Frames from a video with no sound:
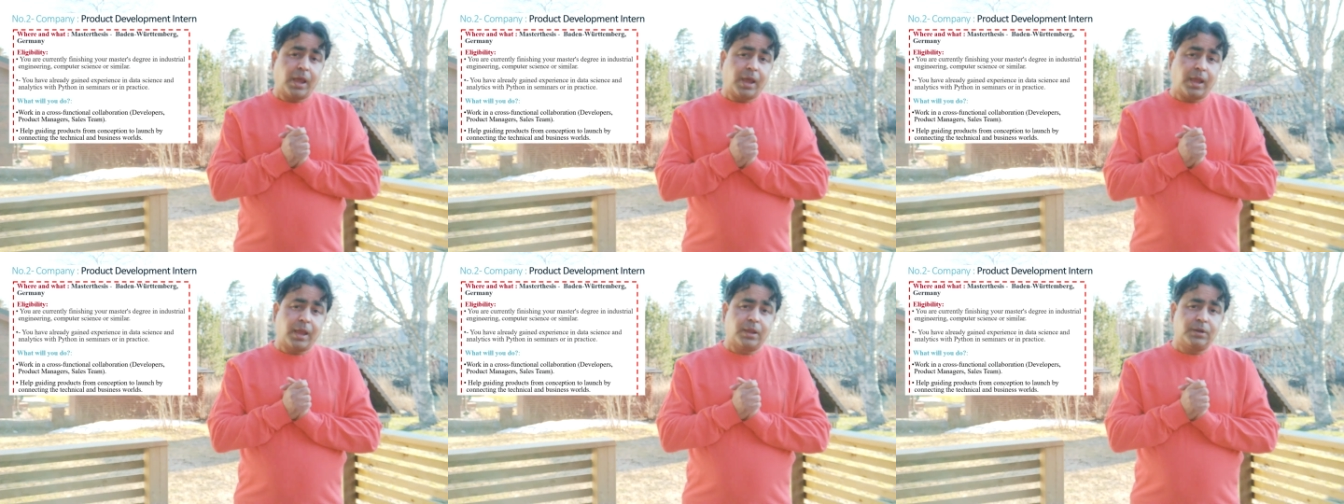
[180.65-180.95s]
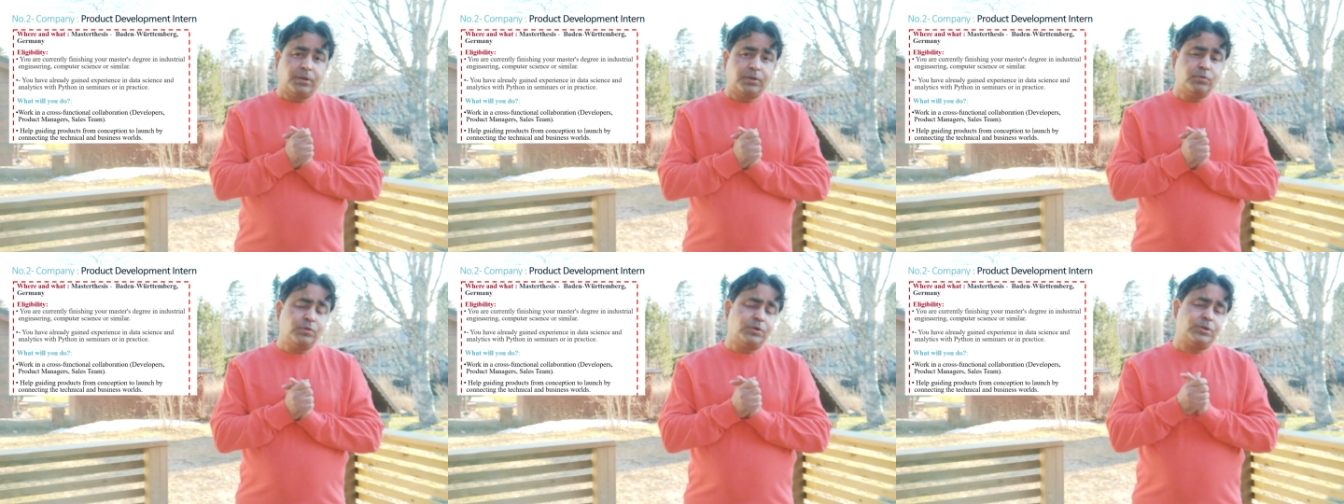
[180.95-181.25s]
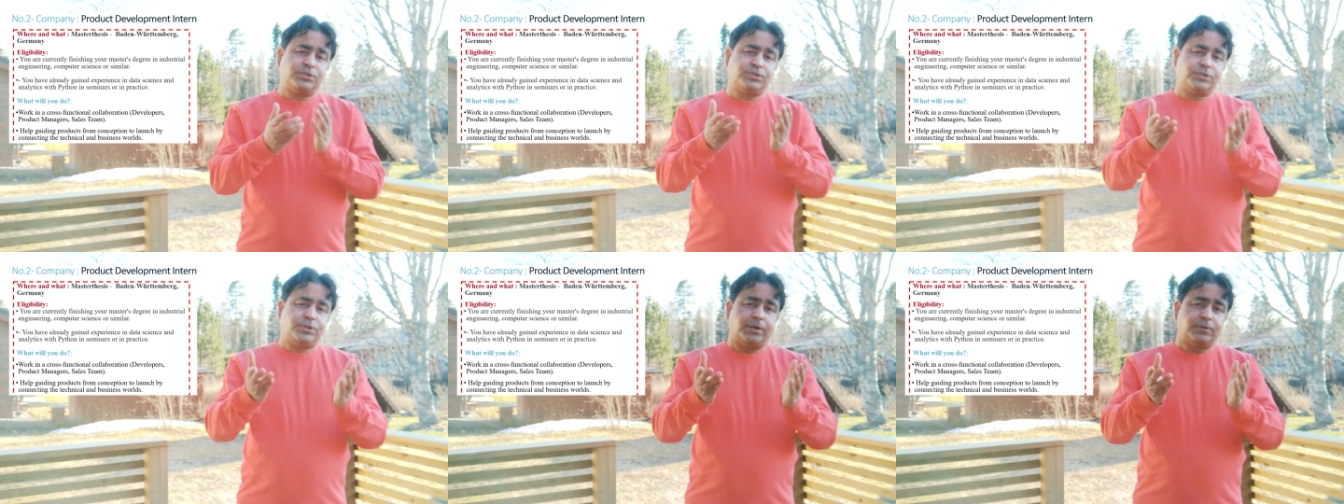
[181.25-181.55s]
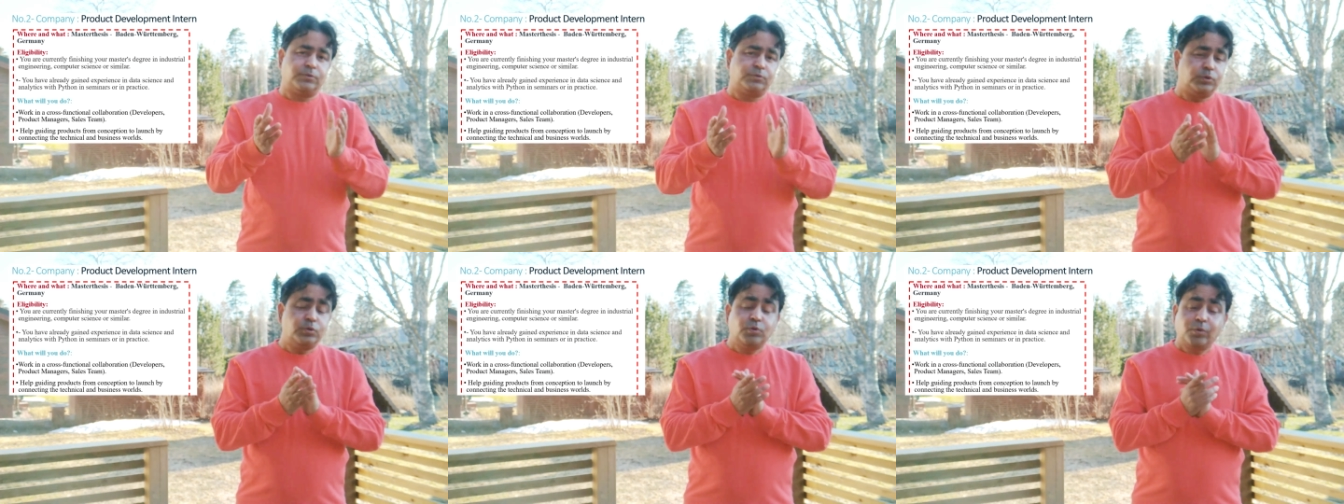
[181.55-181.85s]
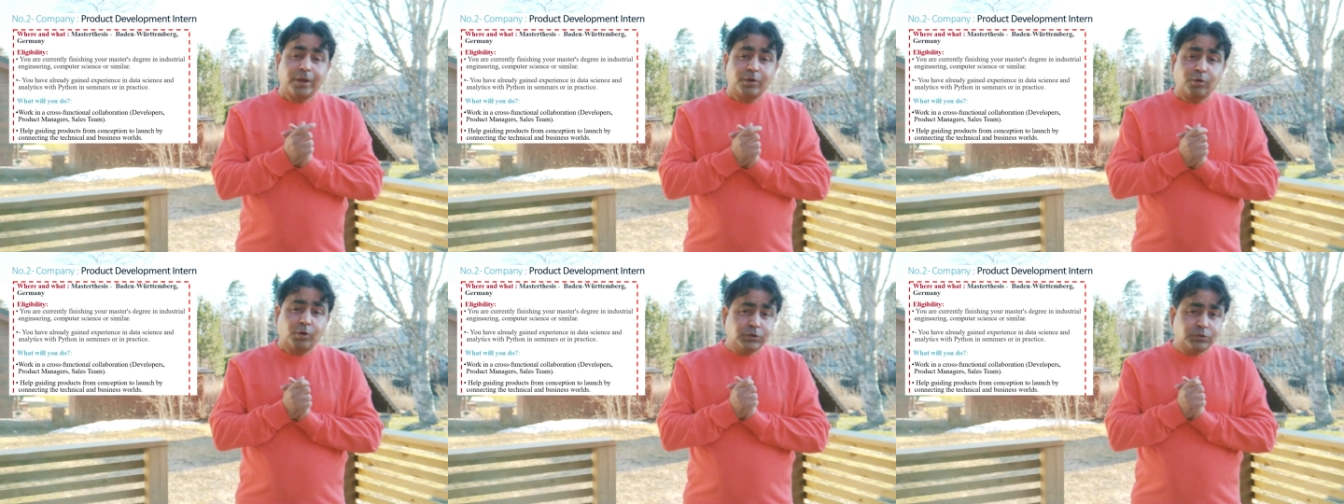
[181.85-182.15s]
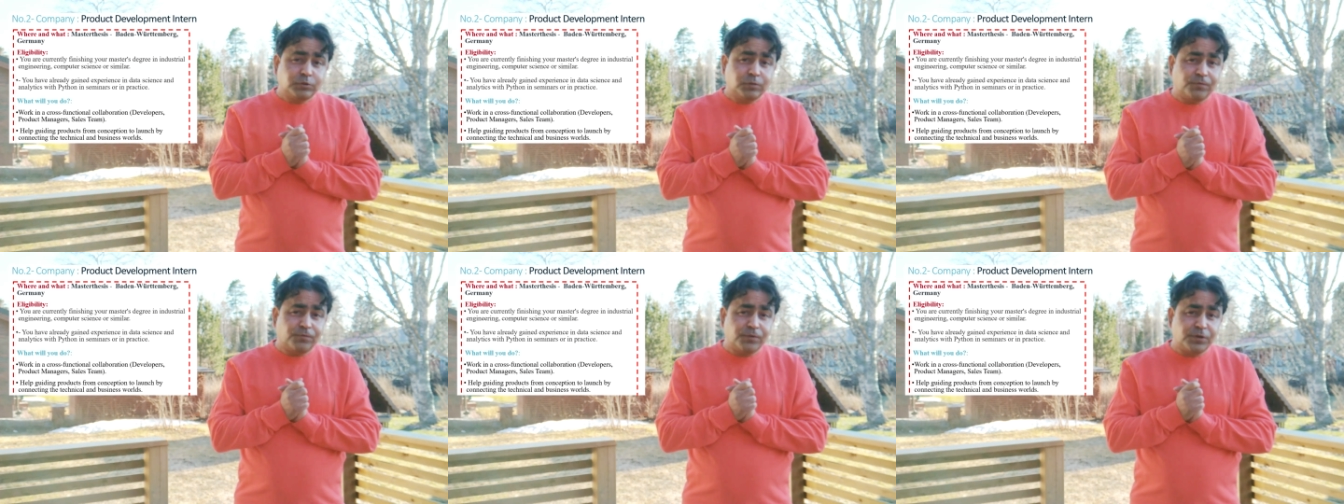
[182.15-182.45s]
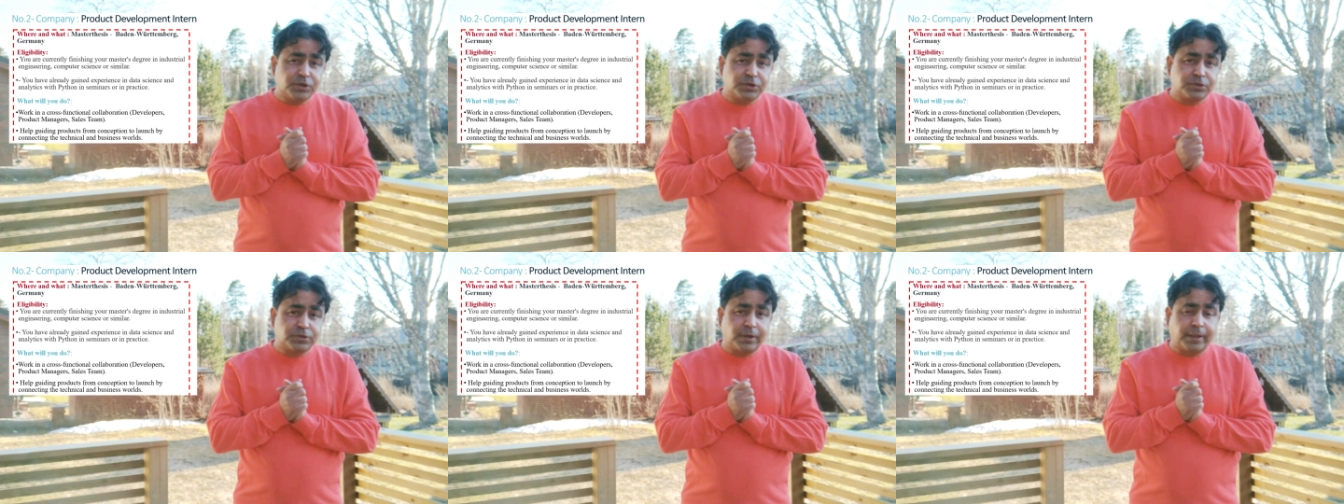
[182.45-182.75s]
And you understand, so you can also
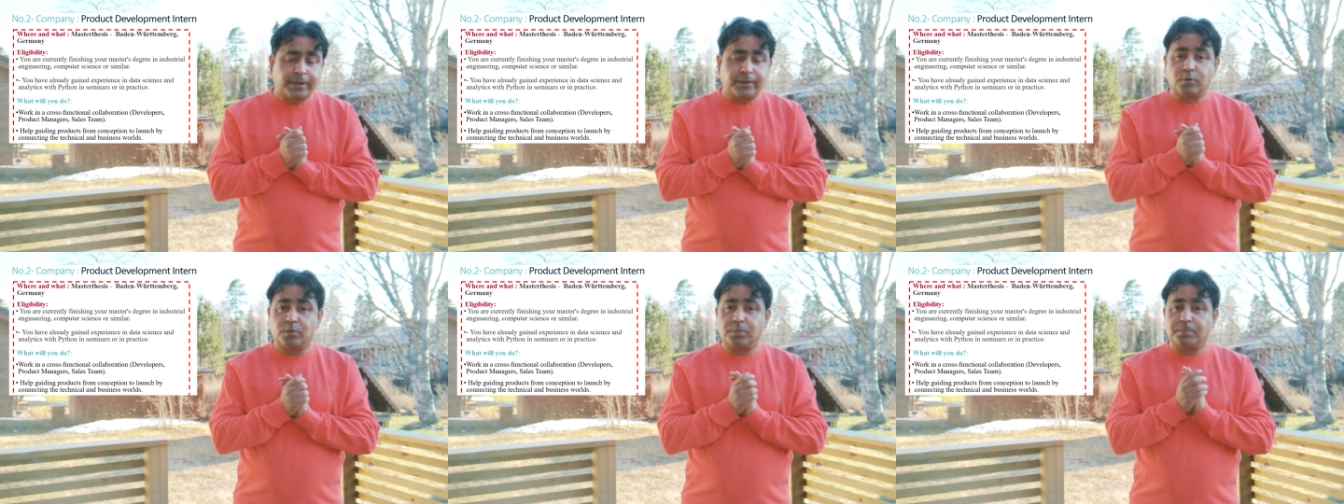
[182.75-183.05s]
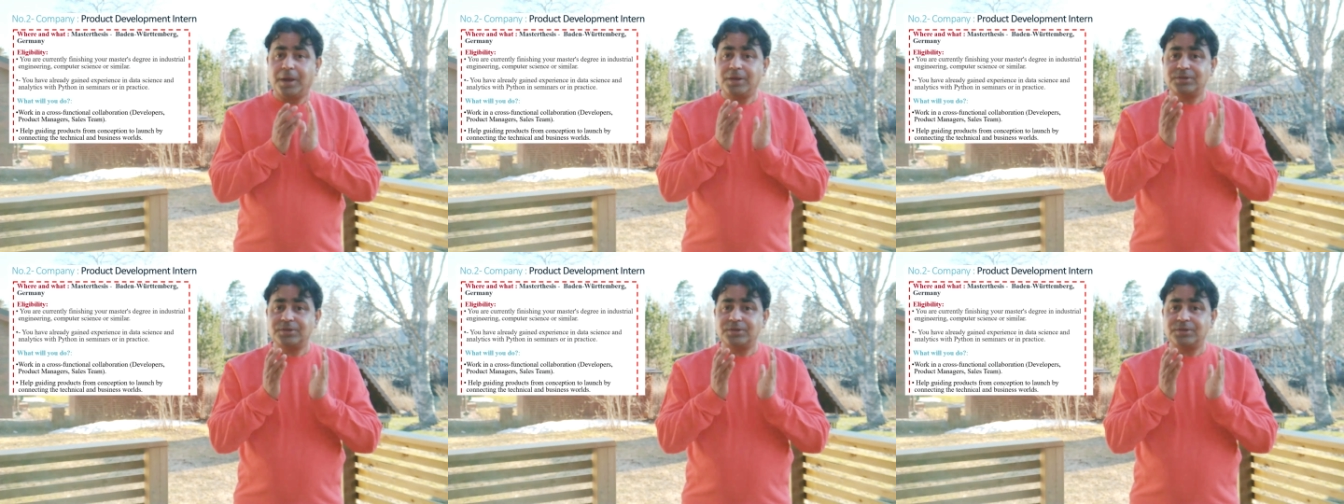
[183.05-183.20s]
finish like your